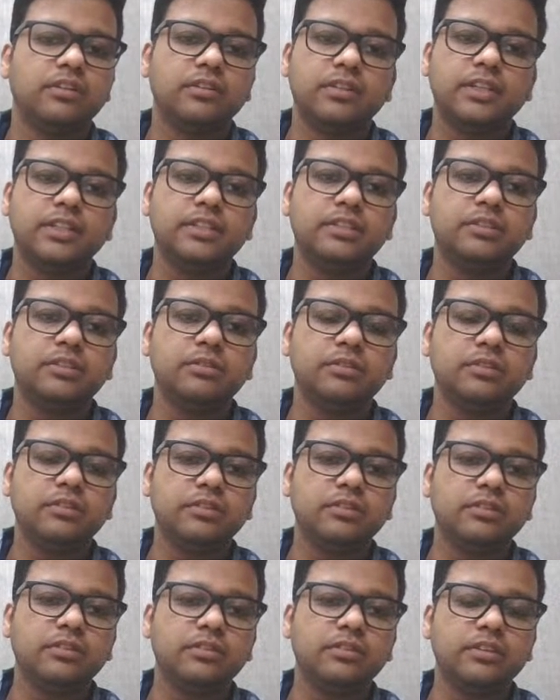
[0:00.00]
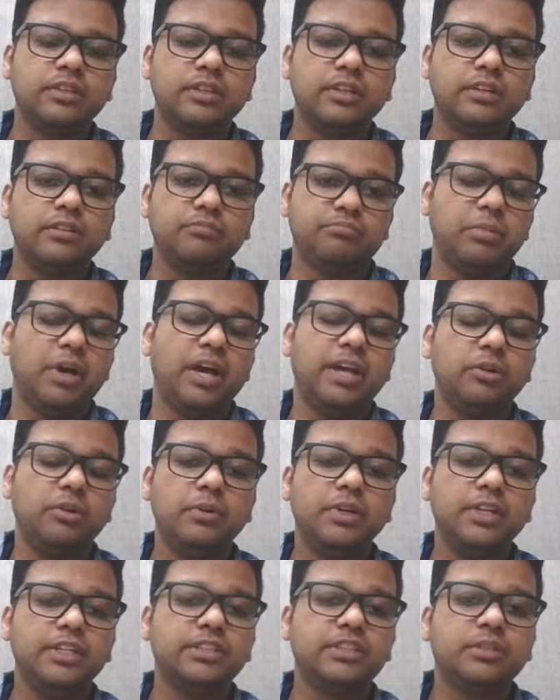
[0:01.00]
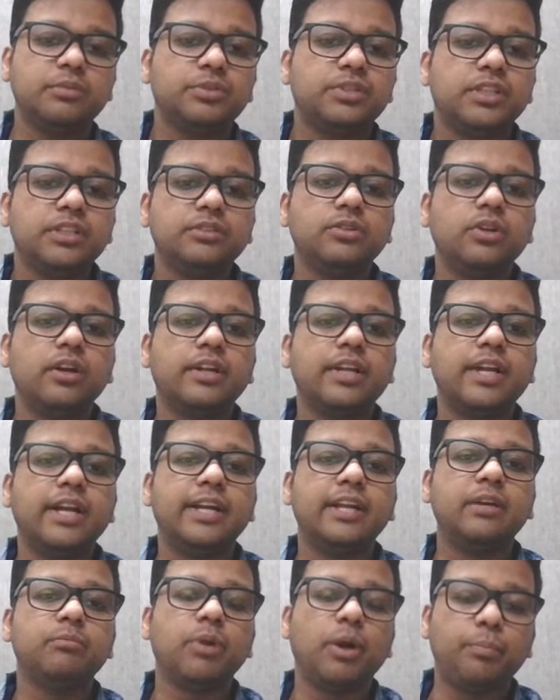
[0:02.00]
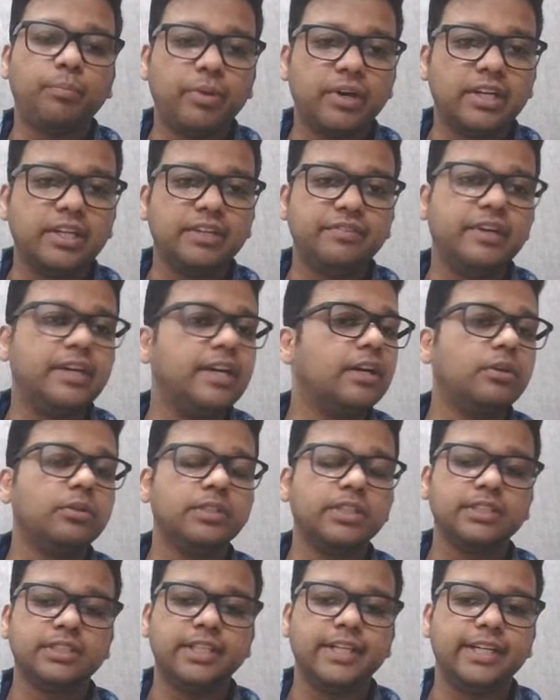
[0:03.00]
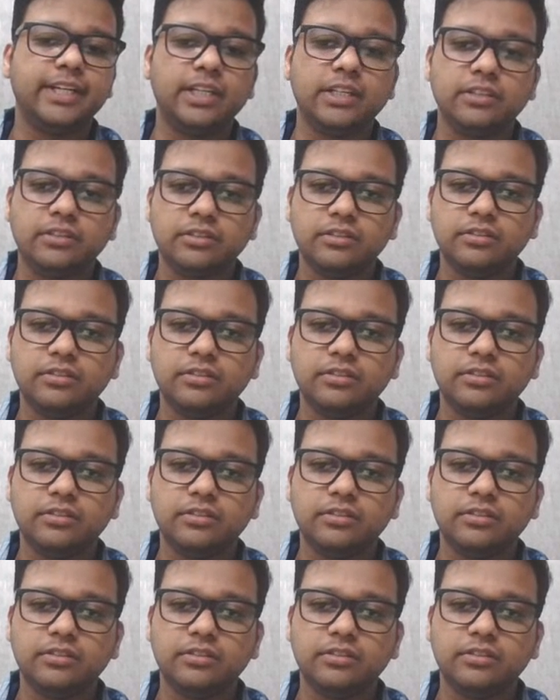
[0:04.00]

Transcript: this binomial distribution is not getting properly fitted to this data.